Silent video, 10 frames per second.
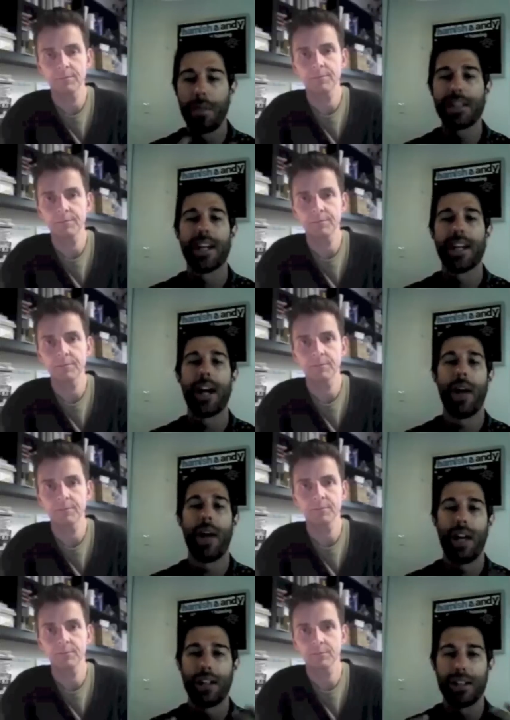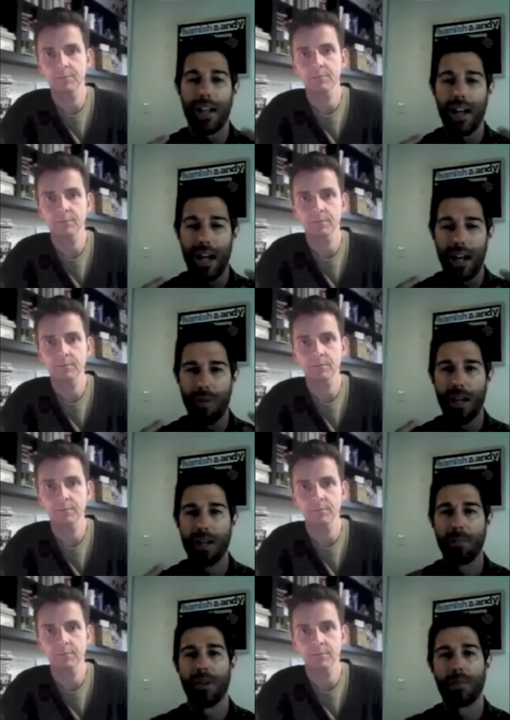Speaker 1: Picked it up and ran
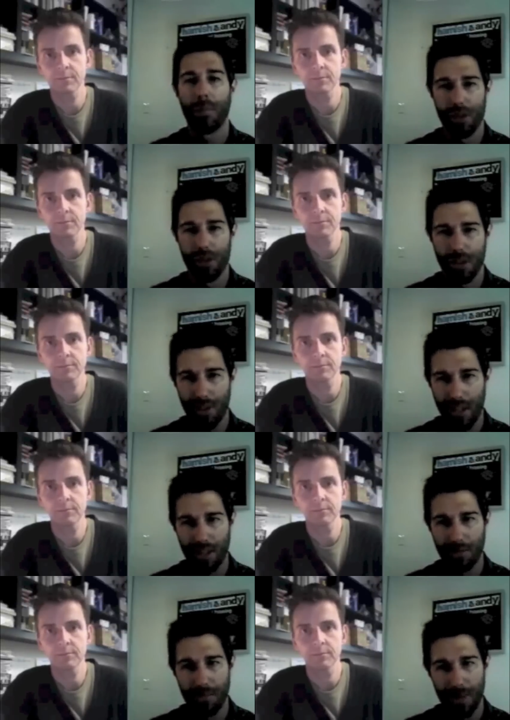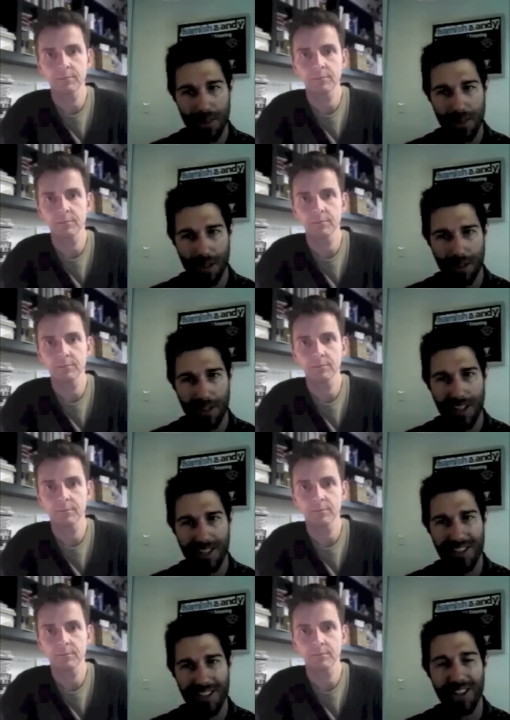a blog post on that piece of
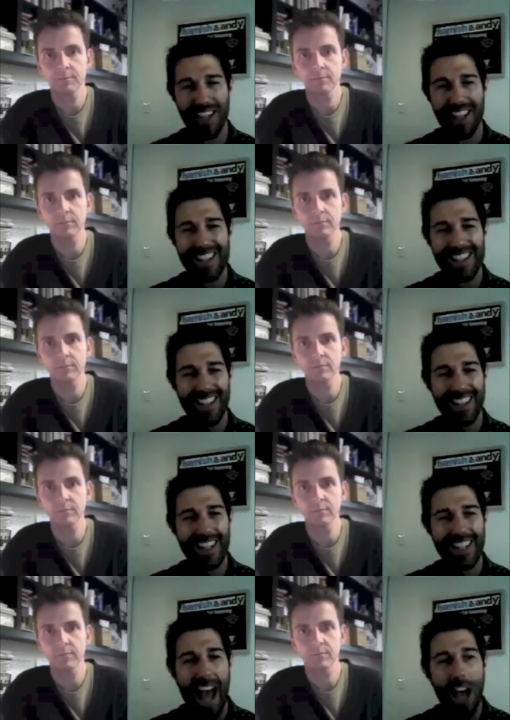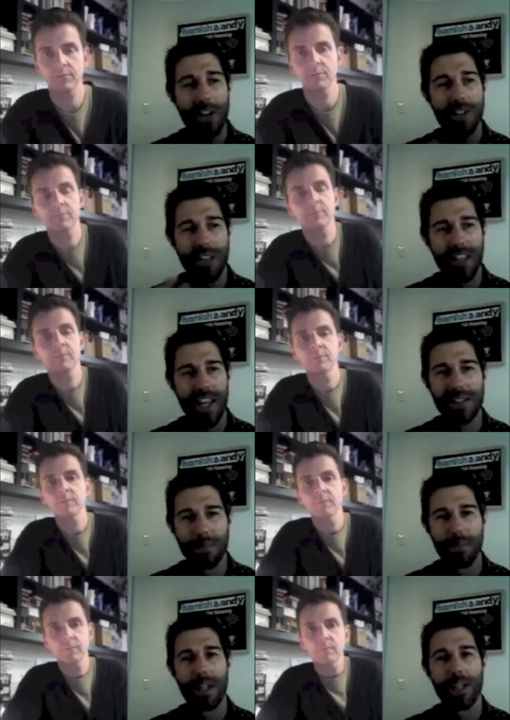content. So suddenly
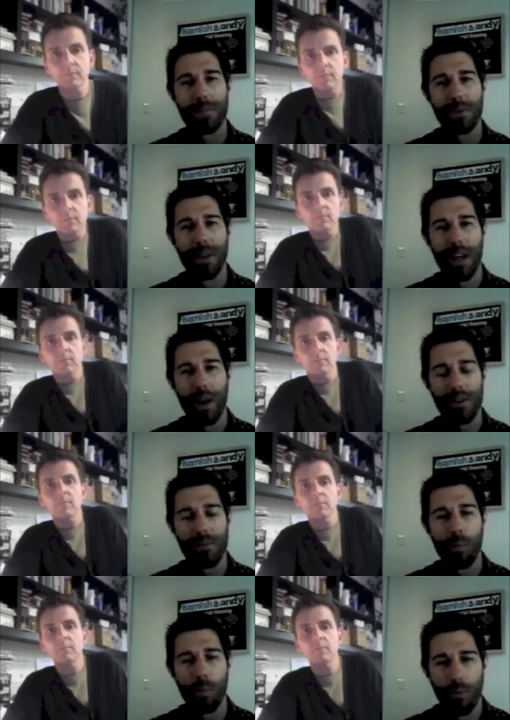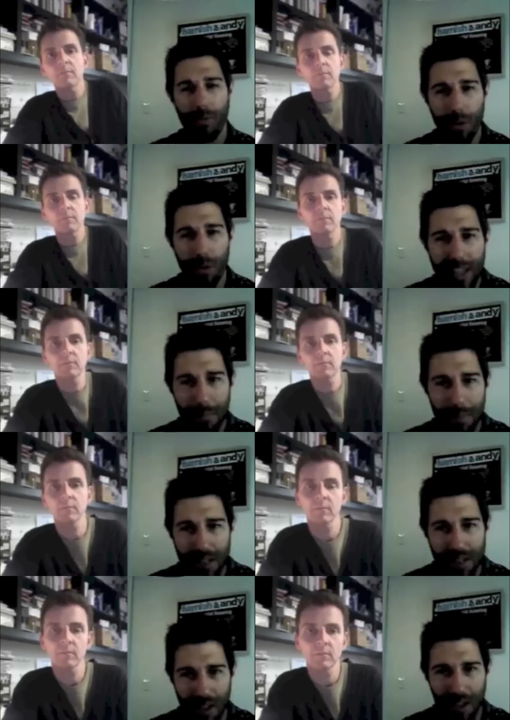100,000 people are viewing that
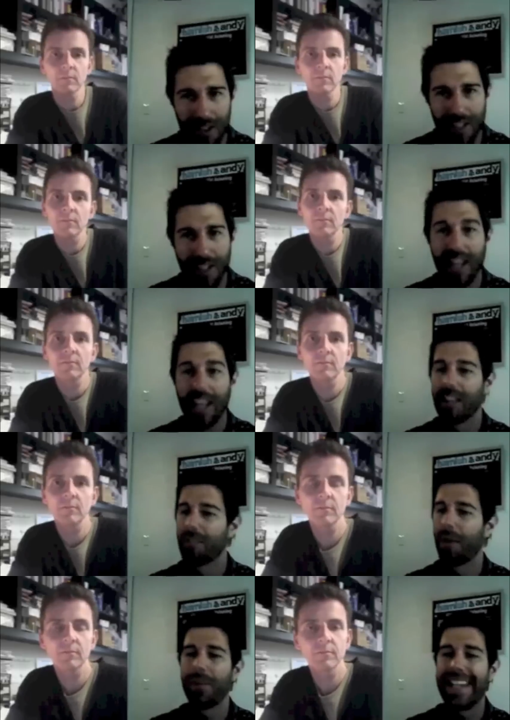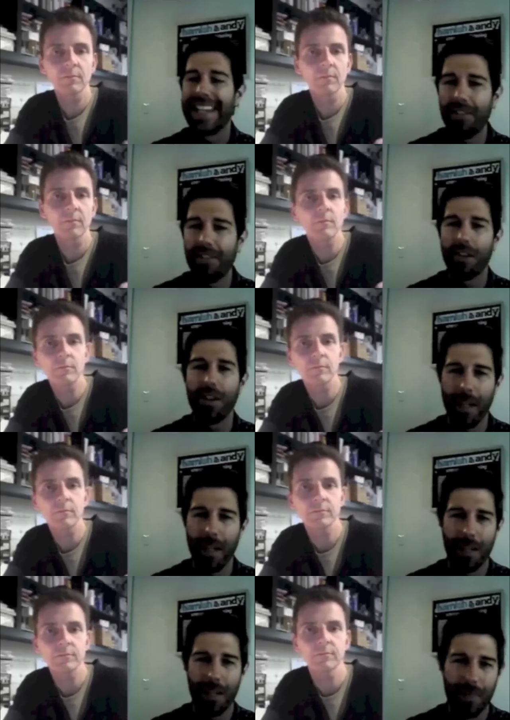piece of content that probably never heard
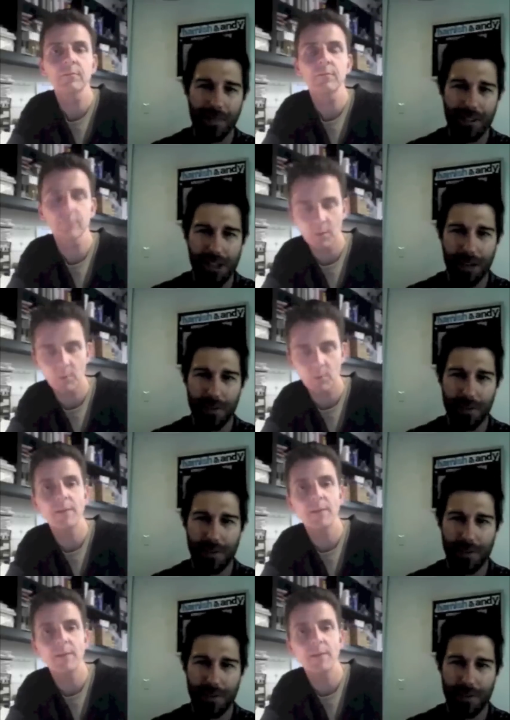about that breakfast show